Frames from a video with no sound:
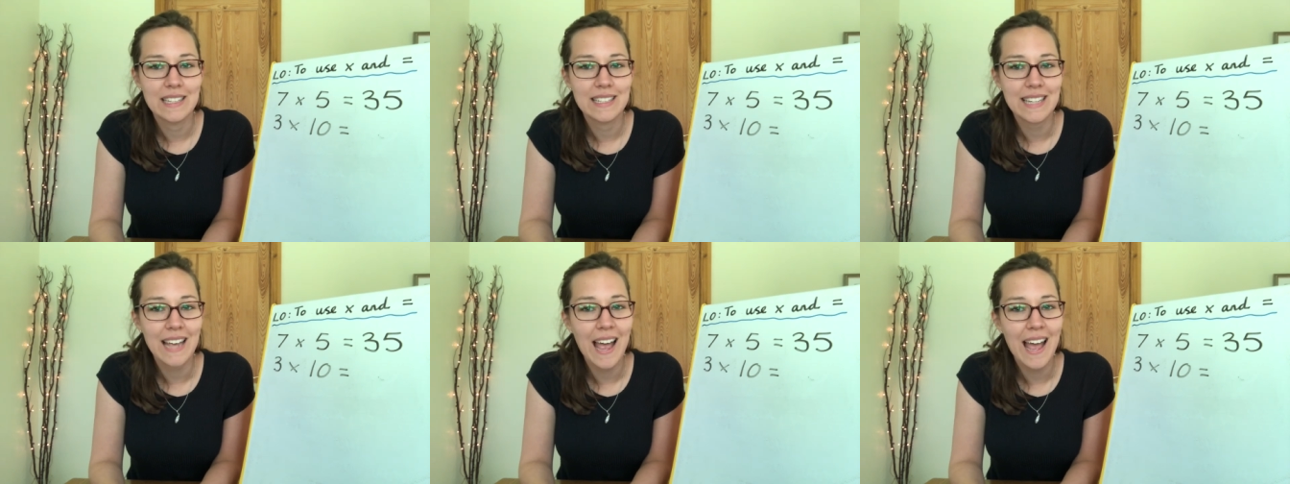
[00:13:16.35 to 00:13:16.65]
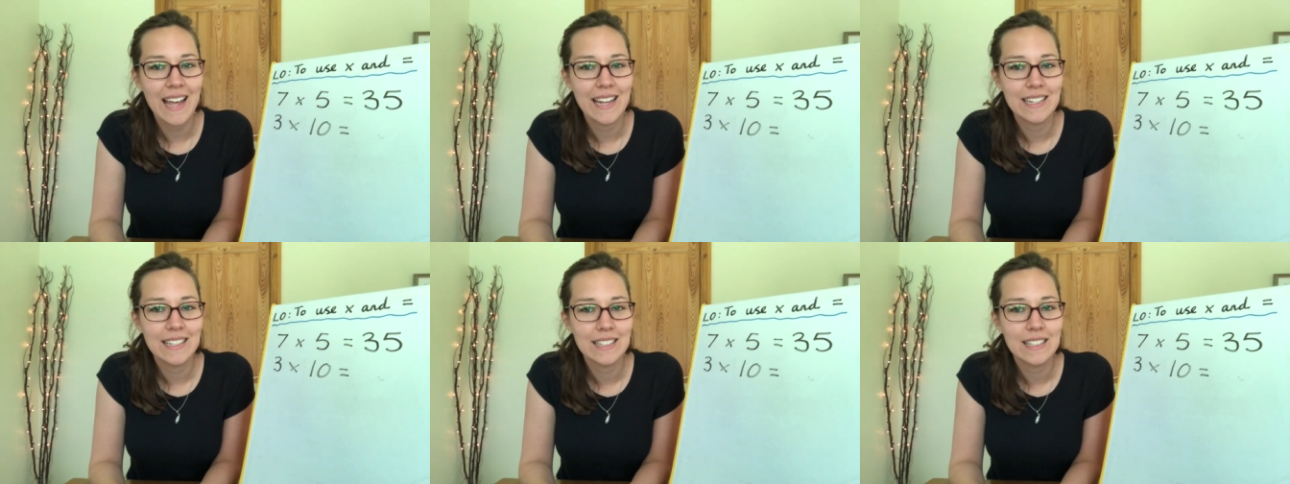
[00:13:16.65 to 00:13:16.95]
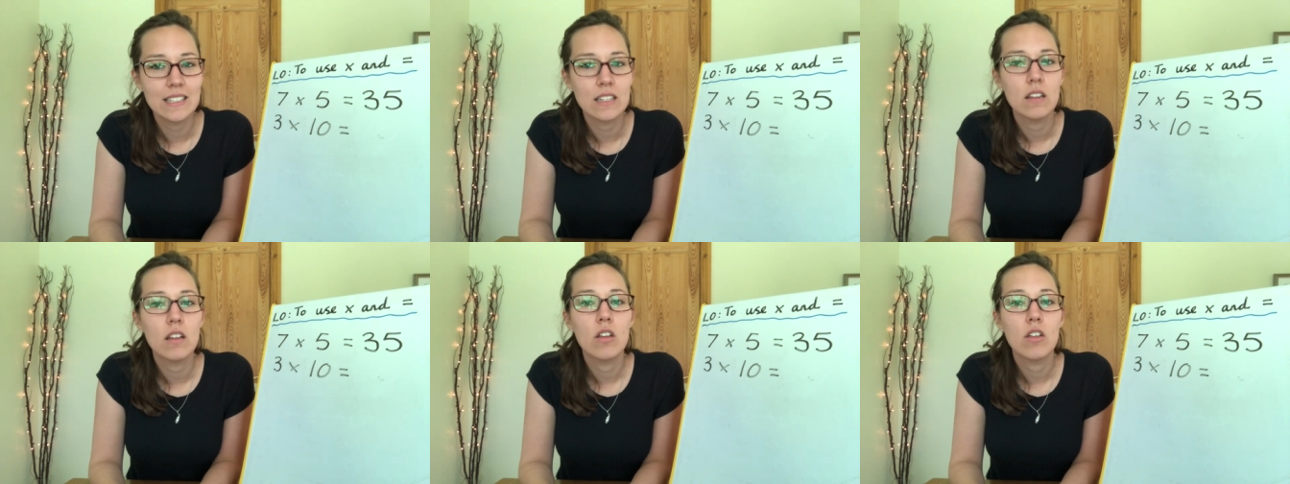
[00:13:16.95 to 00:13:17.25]

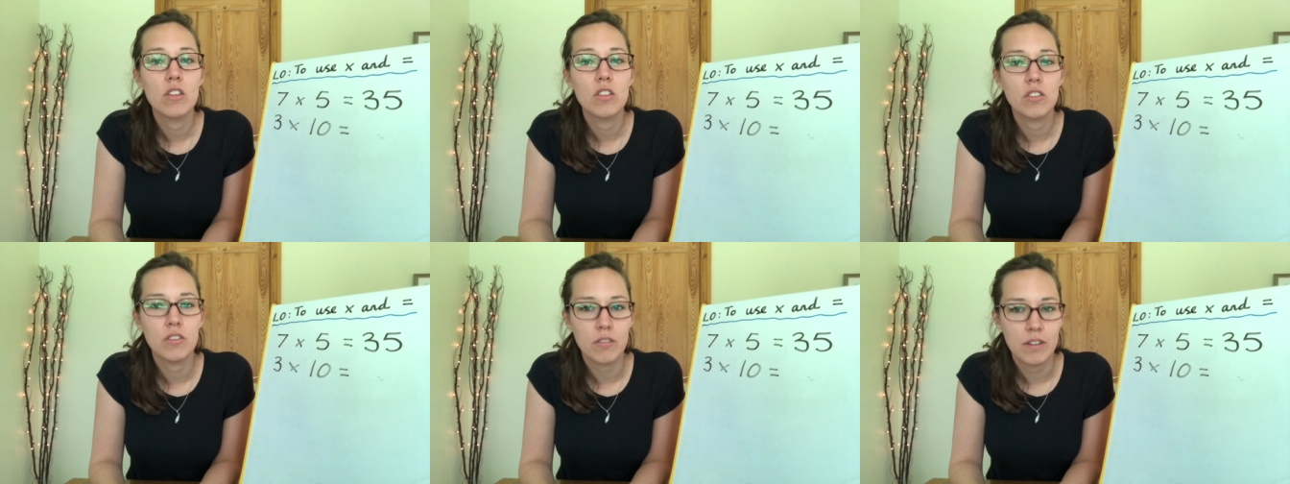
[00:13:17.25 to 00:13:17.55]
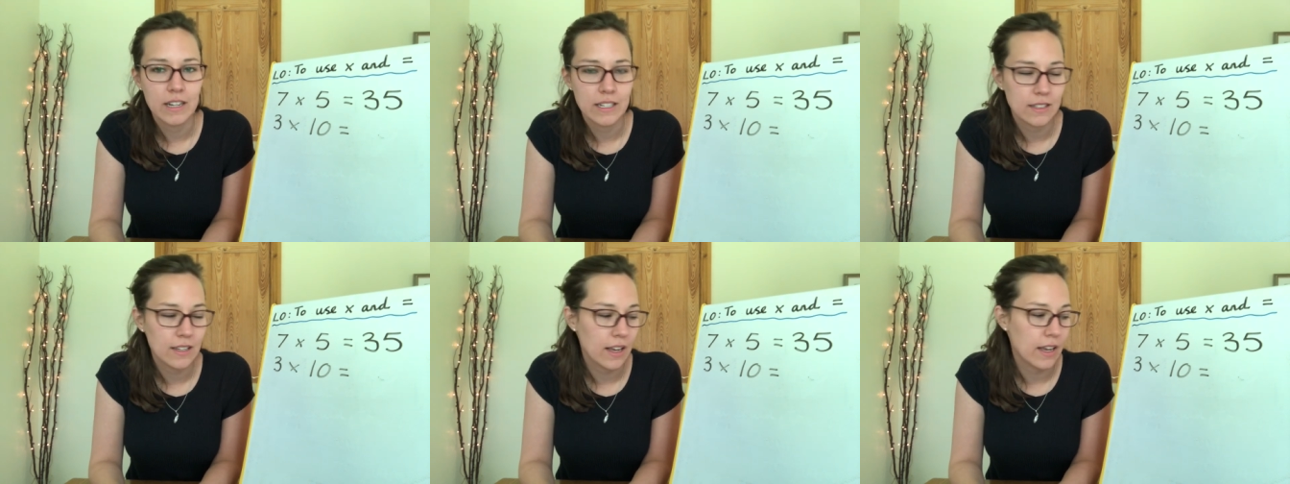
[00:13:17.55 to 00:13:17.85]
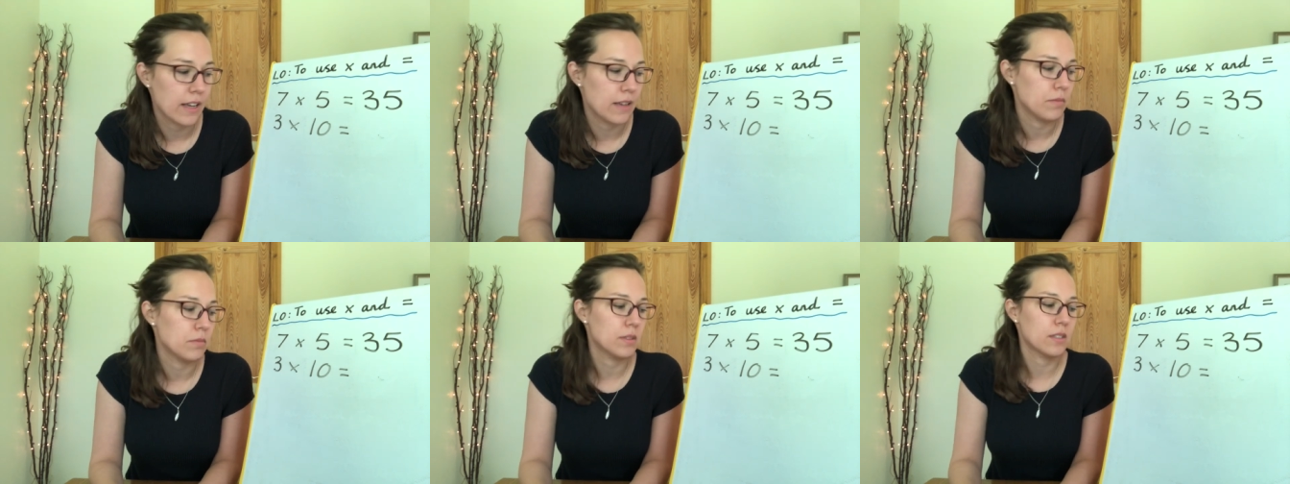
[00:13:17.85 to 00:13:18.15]
tens three
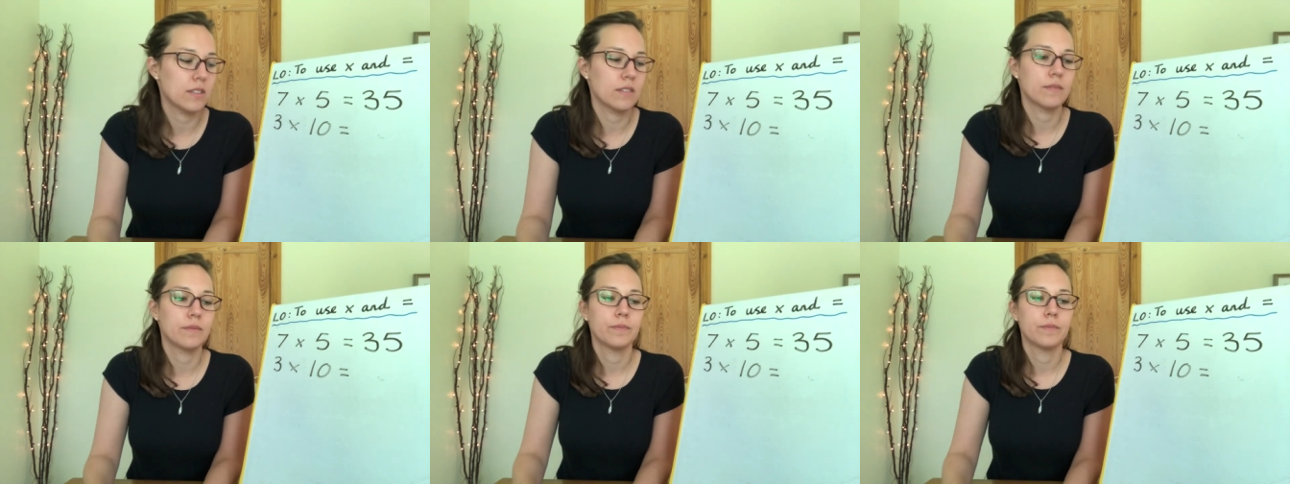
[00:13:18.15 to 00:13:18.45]
times.